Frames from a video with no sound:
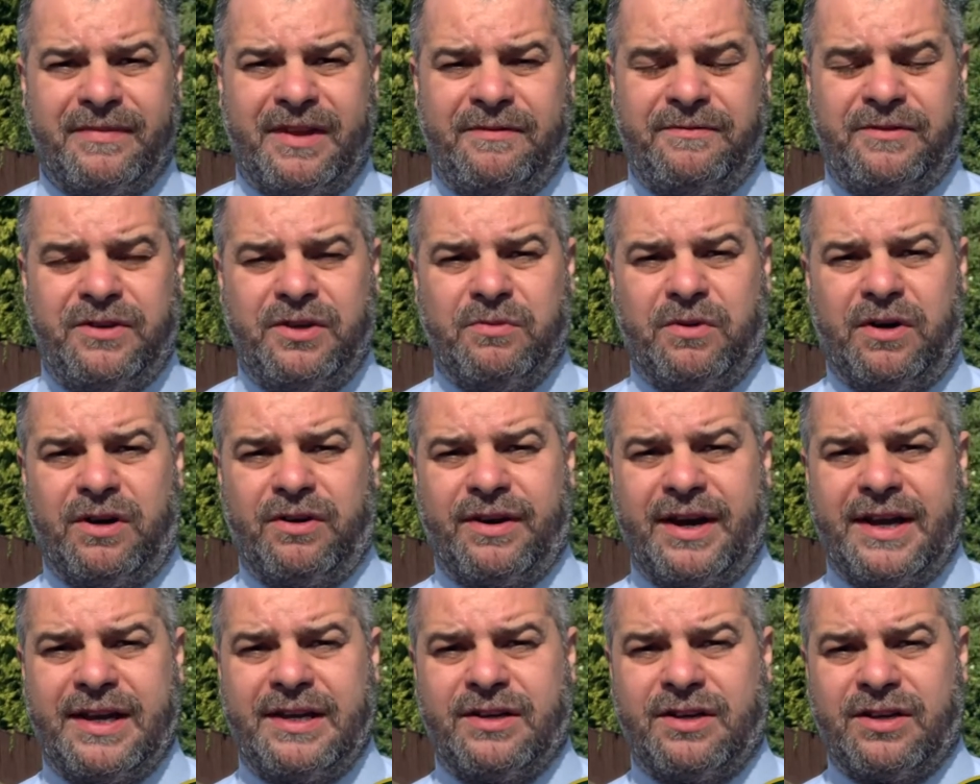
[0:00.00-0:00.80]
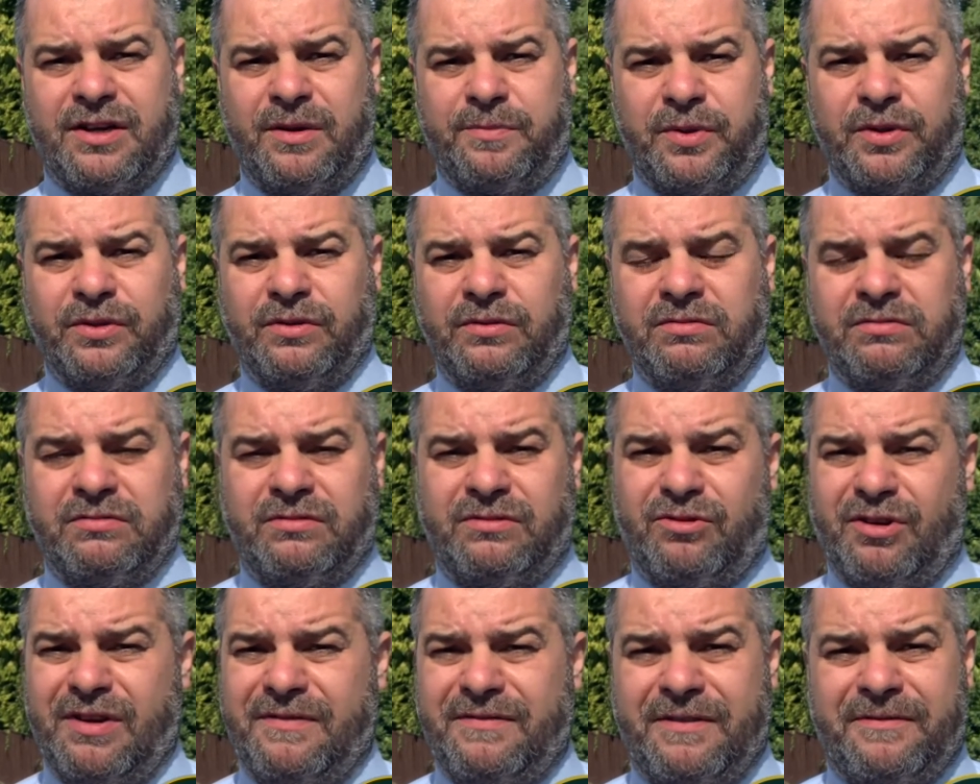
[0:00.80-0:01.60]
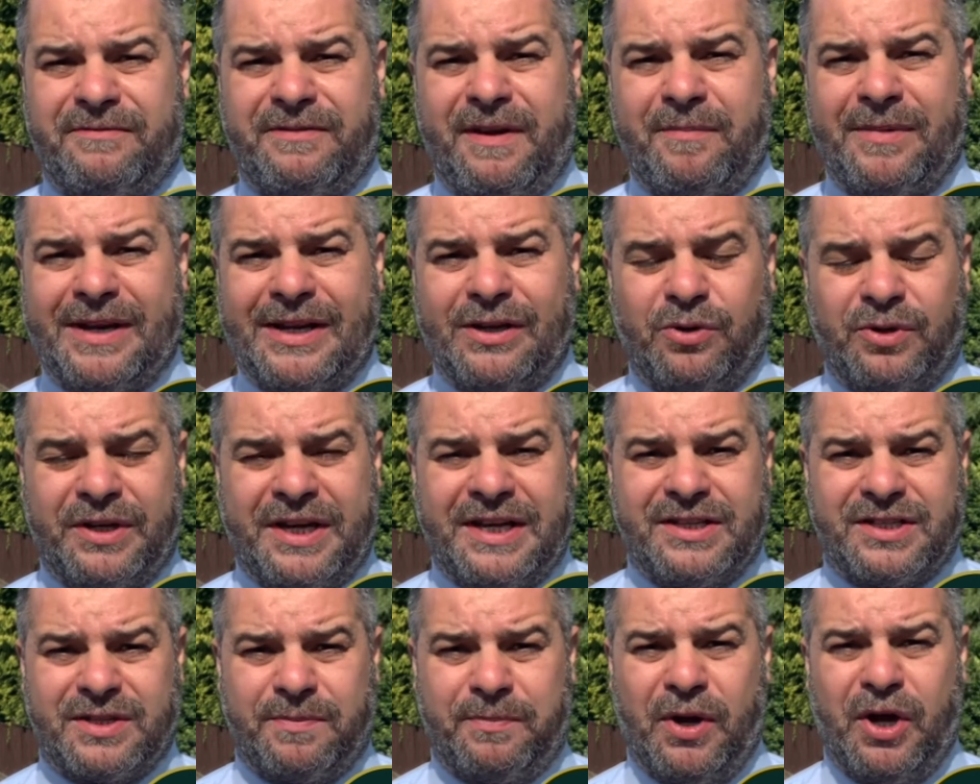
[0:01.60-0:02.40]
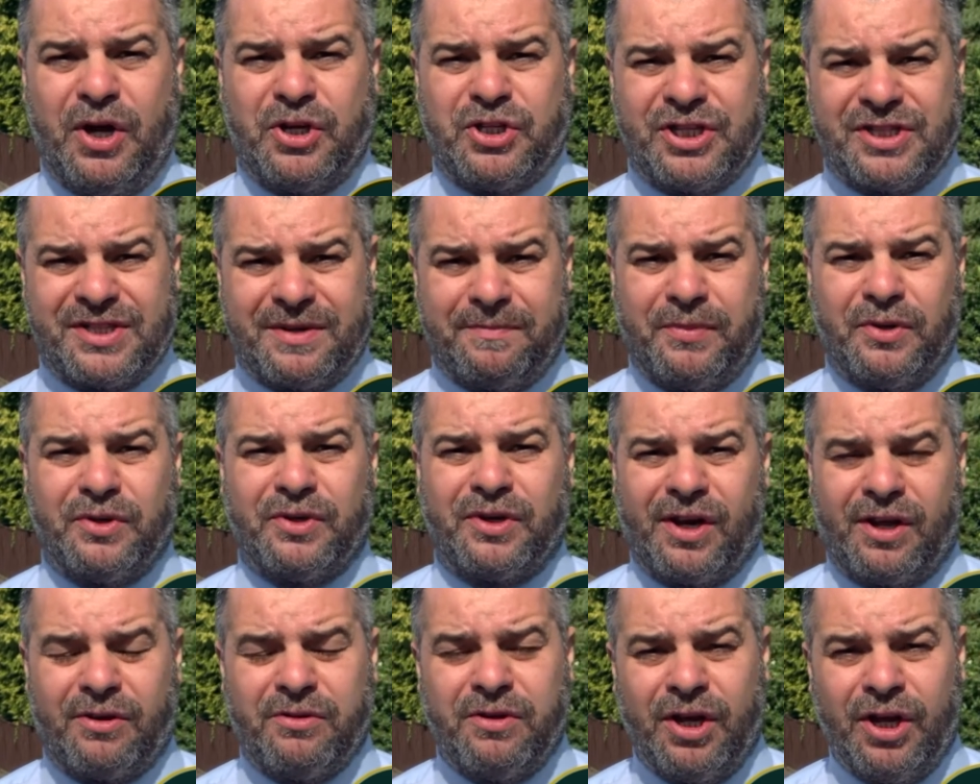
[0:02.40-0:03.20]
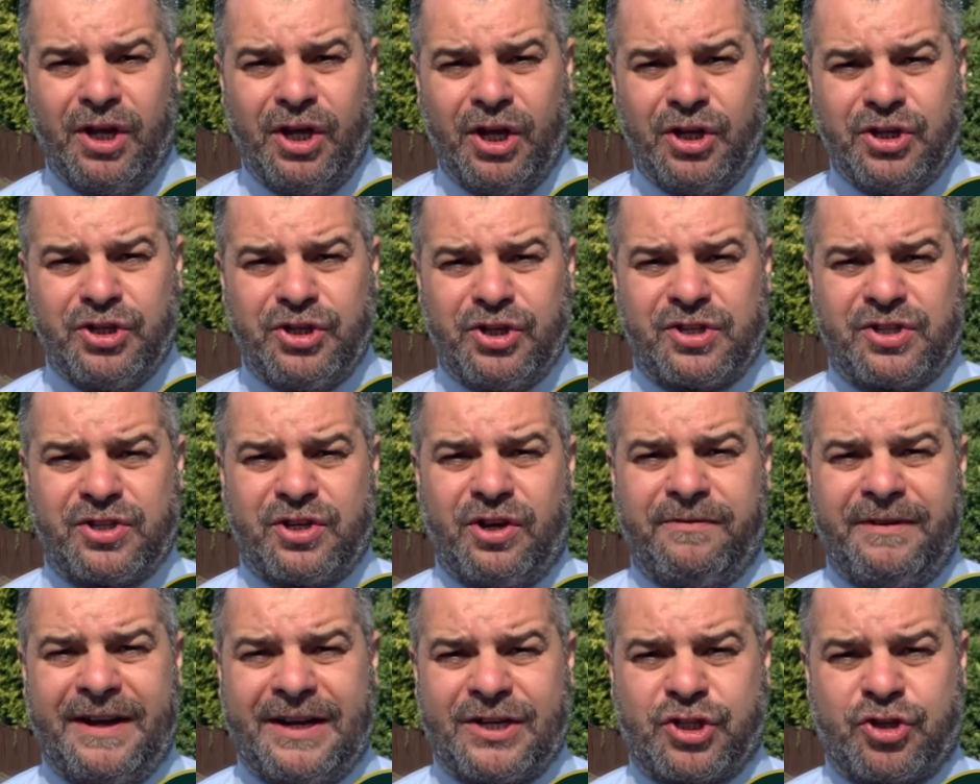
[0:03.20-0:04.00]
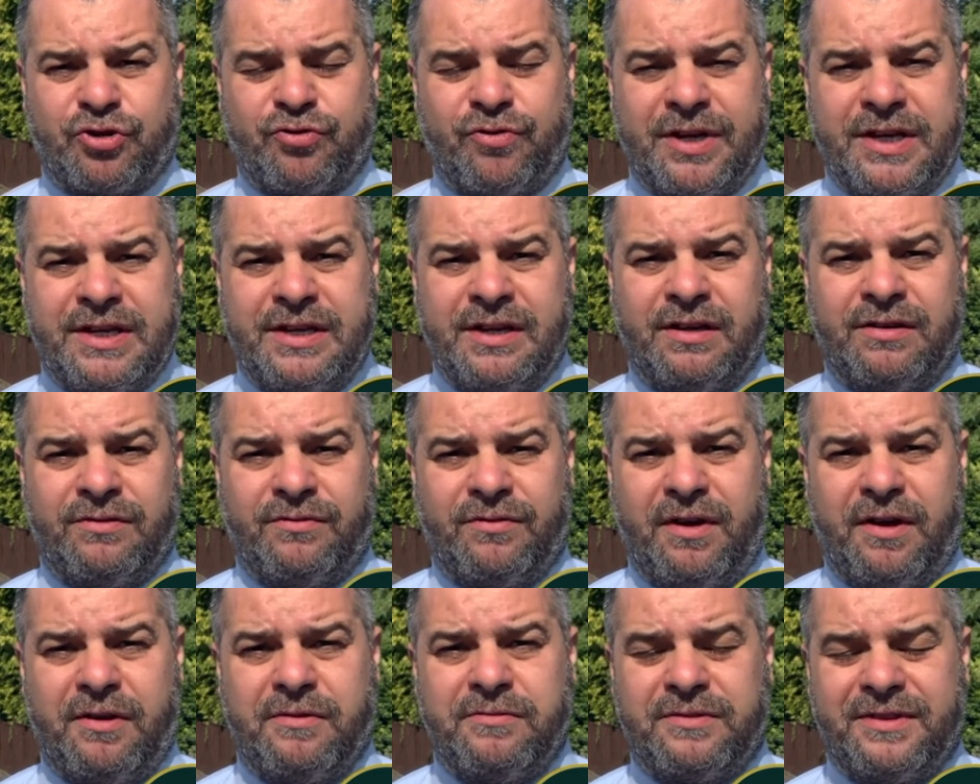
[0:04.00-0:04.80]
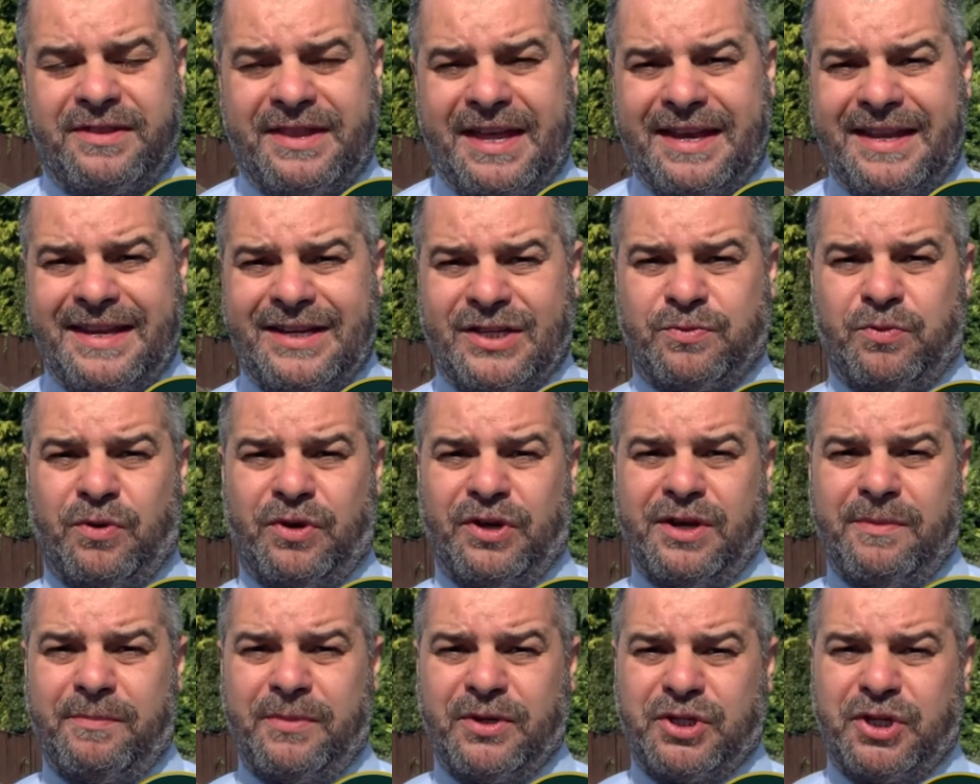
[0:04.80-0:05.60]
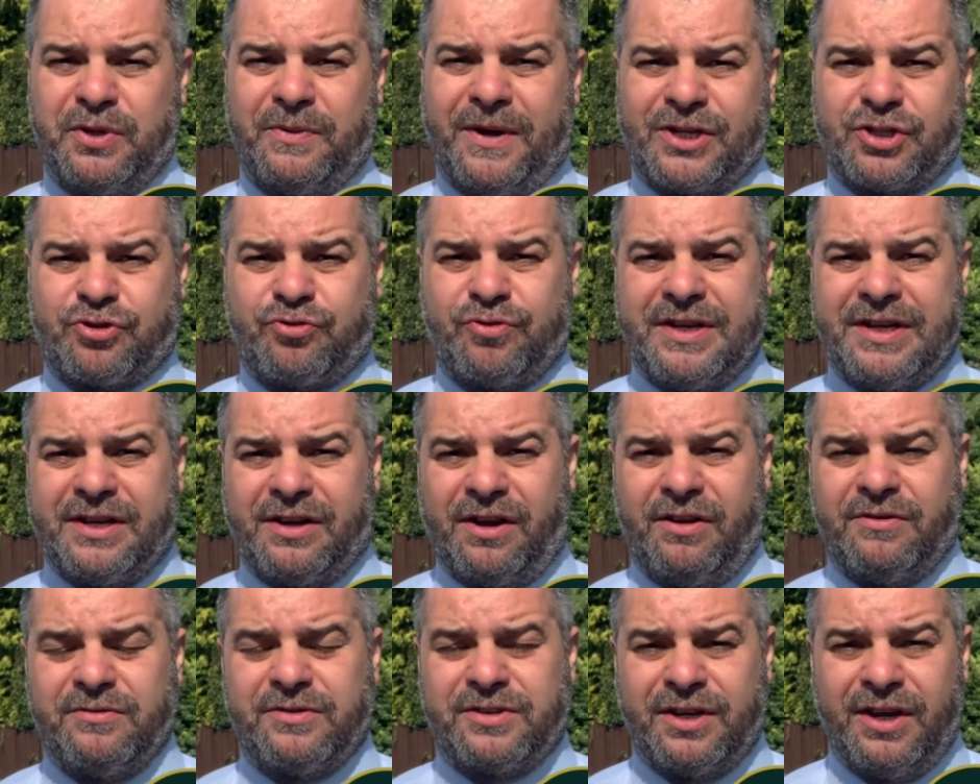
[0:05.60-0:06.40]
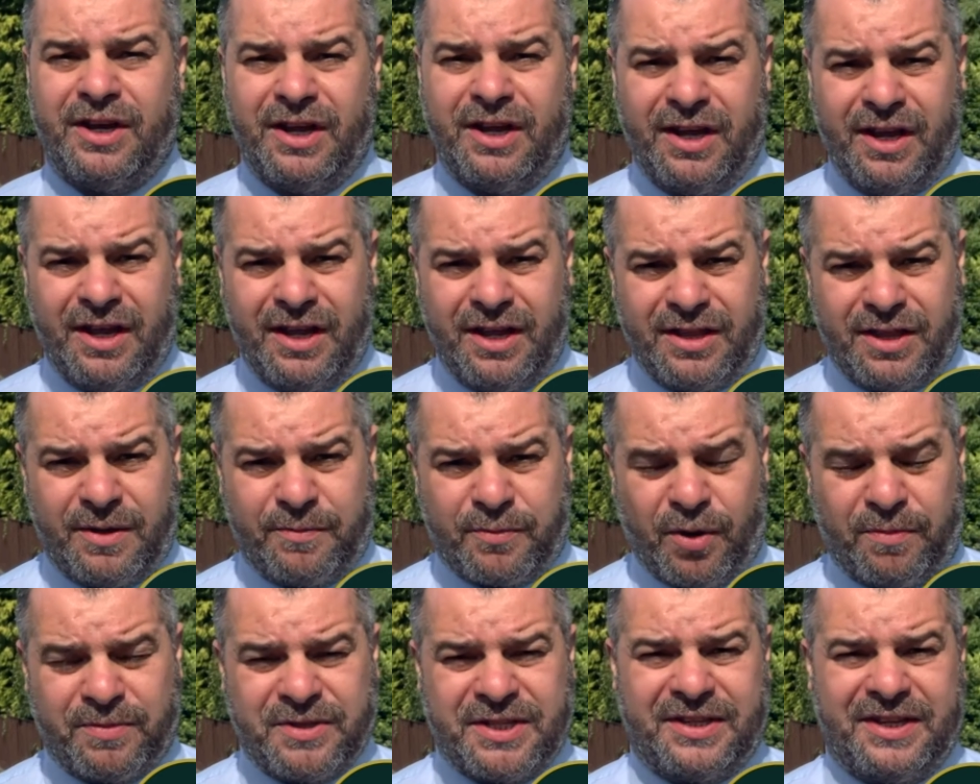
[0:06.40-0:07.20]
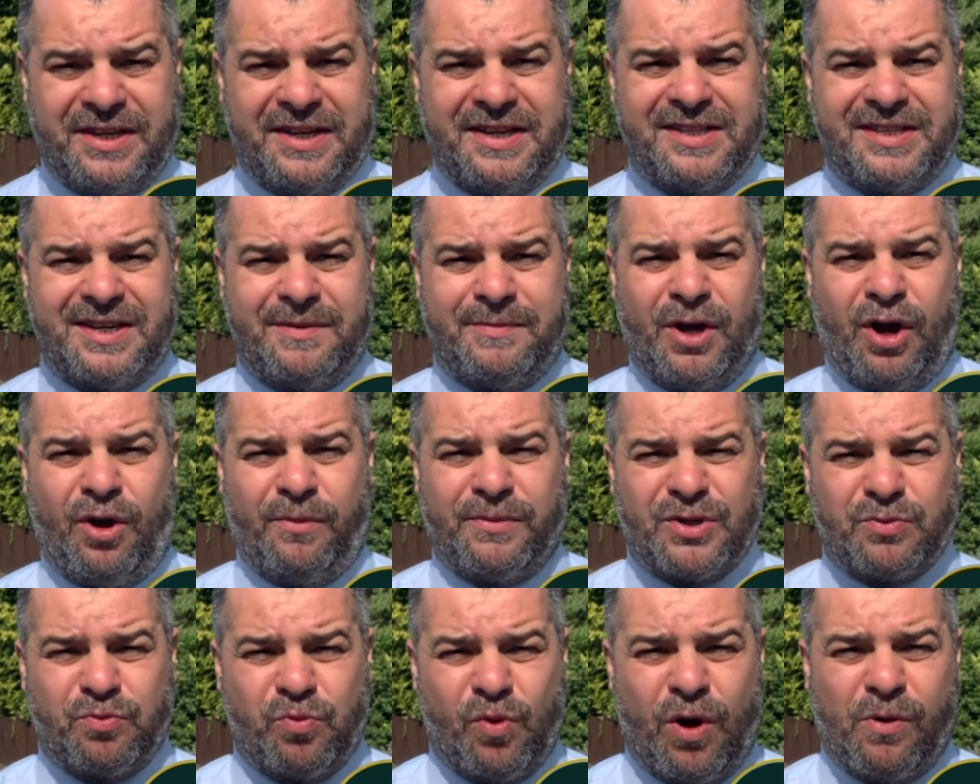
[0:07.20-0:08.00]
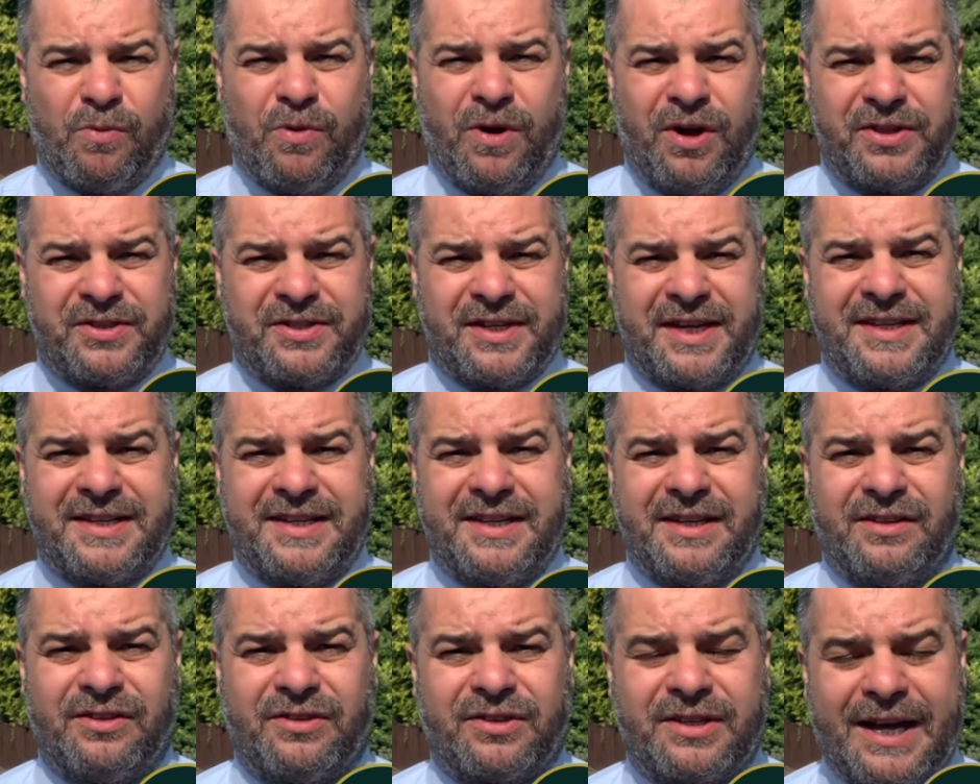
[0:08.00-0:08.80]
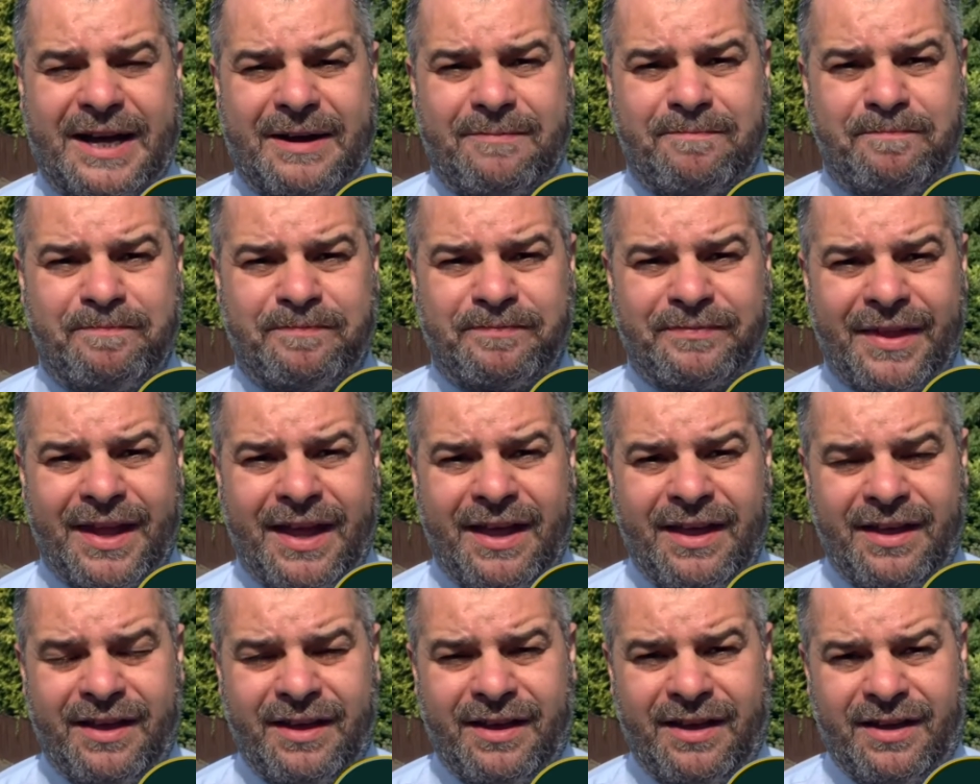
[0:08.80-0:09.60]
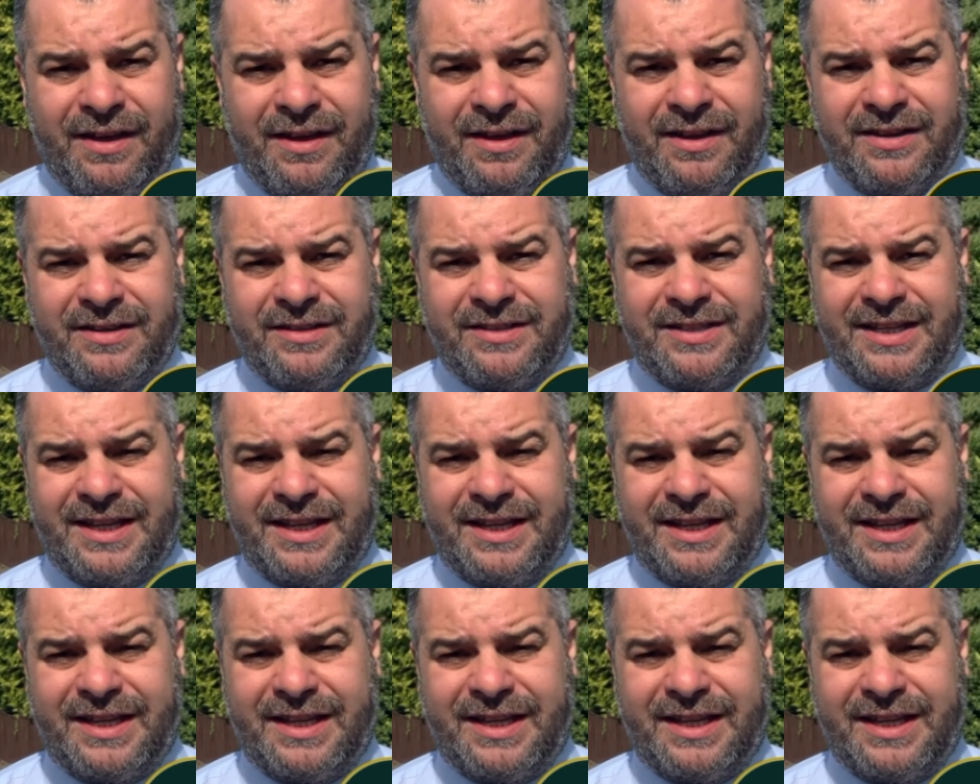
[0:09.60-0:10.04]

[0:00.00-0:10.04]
If you are a couple or even a family looking to purchase a bungalow just off Ashtray Road, then this one, number 2 Ashtray Close, the property that you can see behind me, is well worth taking a look at.